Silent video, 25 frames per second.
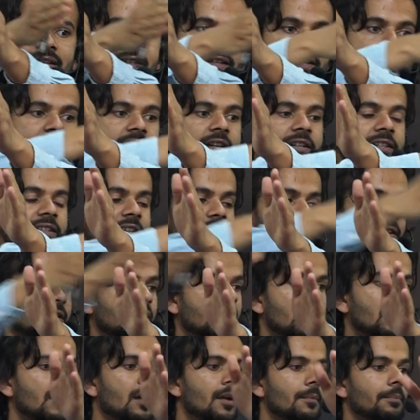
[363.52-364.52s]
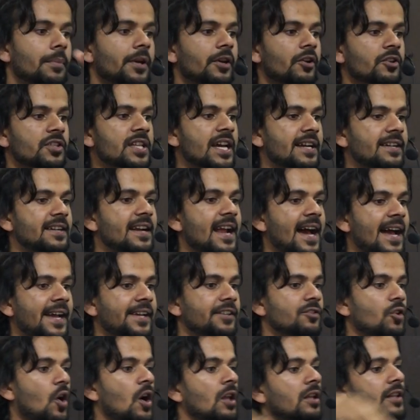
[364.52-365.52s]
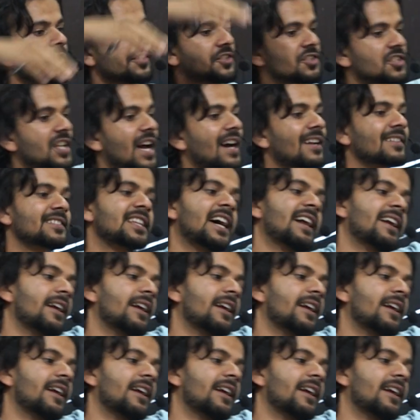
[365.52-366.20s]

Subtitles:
Isn't it? Because at night all the stars are